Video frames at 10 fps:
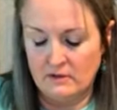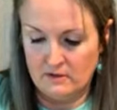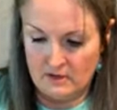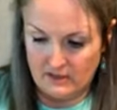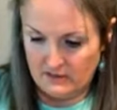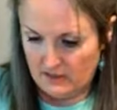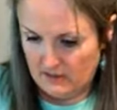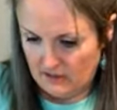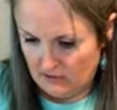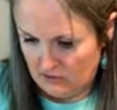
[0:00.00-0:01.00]
I sat
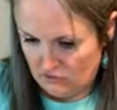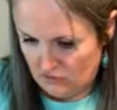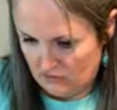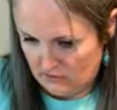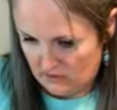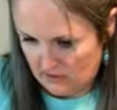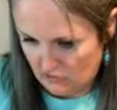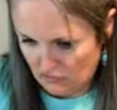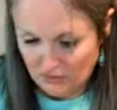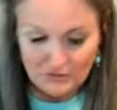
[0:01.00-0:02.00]
down and
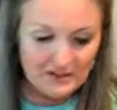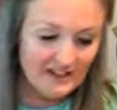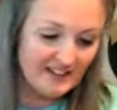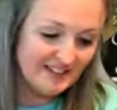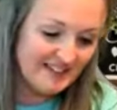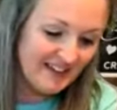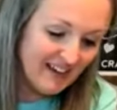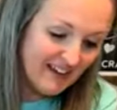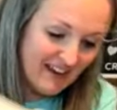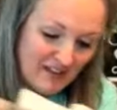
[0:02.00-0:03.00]
drew these,
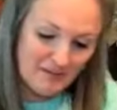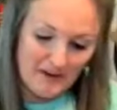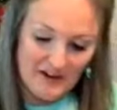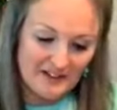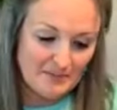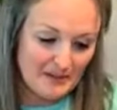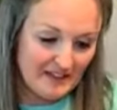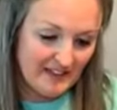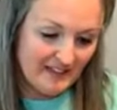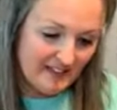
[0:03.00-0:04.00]
and then my husband,
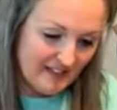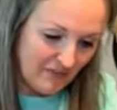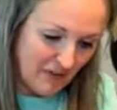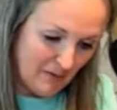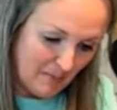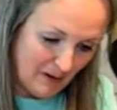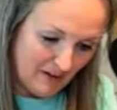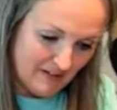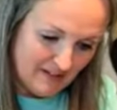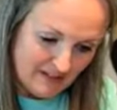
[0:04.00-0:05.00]
he did the fun part.